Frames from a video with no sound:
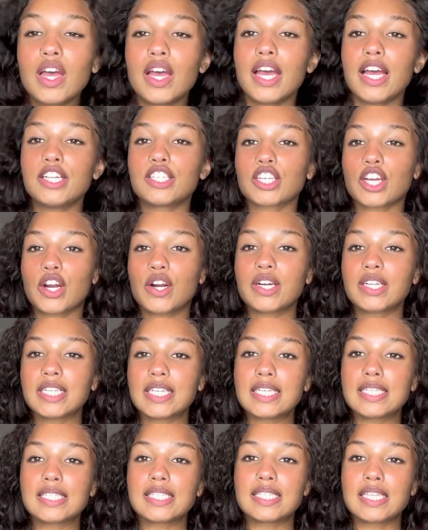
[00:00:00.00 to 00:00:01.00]
It's
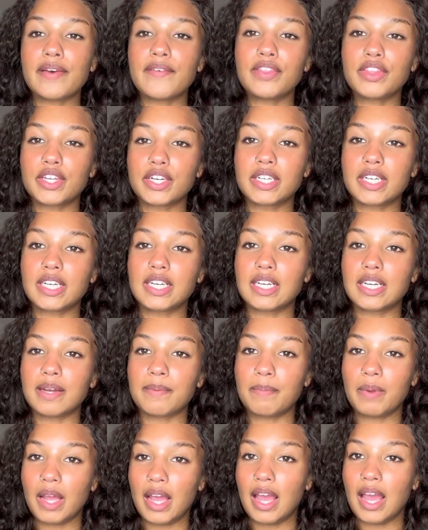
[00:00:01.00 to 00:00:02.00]
currently 7:30
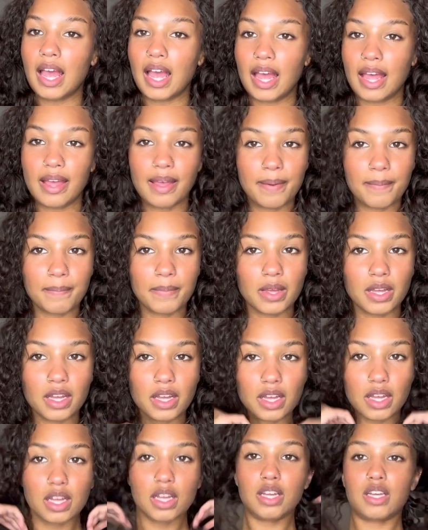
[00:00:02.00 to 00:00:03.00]
p.m.
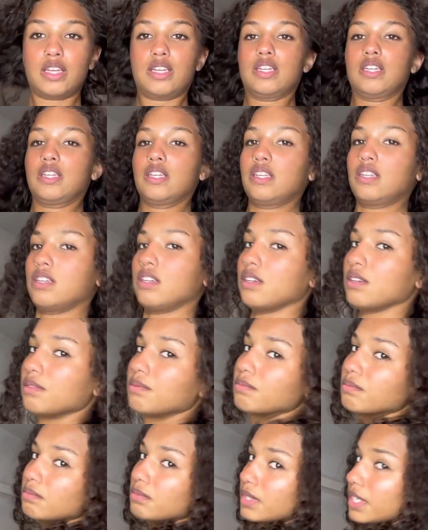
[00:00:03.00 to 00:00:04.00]

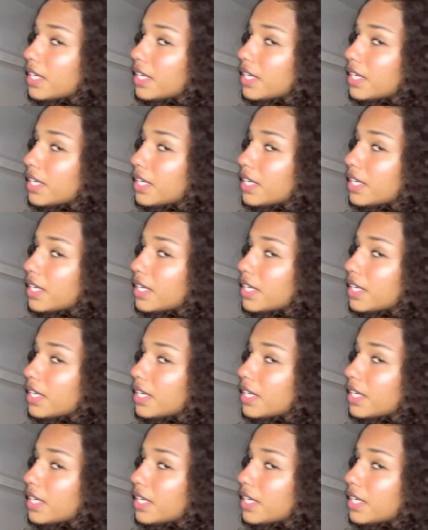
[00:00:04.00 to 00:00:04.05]
and